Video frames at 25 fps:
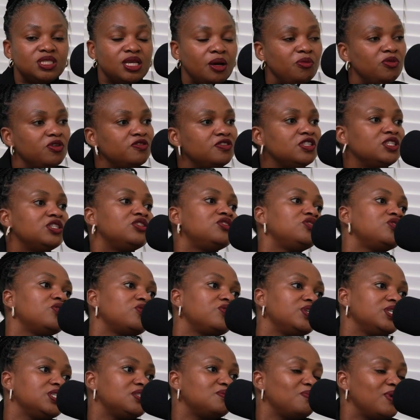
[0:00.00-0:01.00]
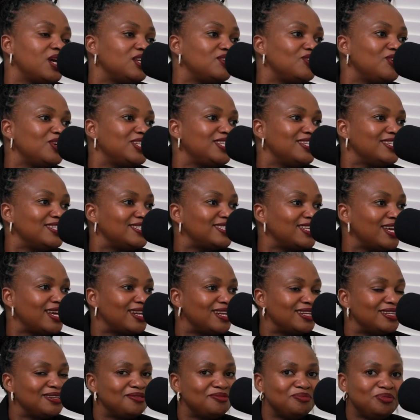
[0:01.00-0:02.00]
Some of these stories might not
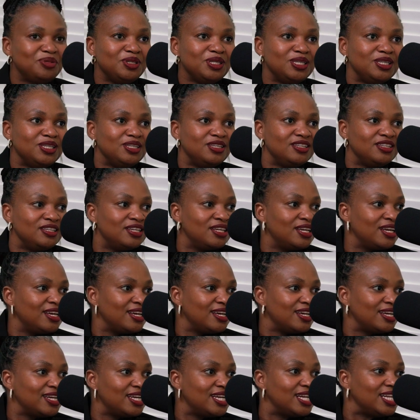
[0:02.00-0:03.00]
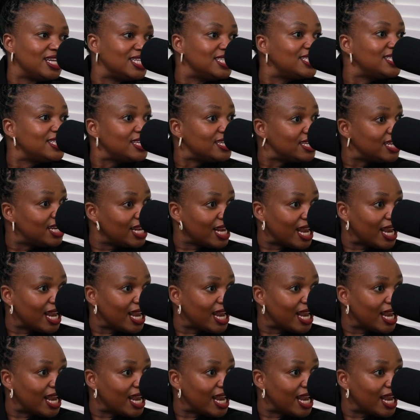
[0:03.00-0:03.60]
necessarily be glitz and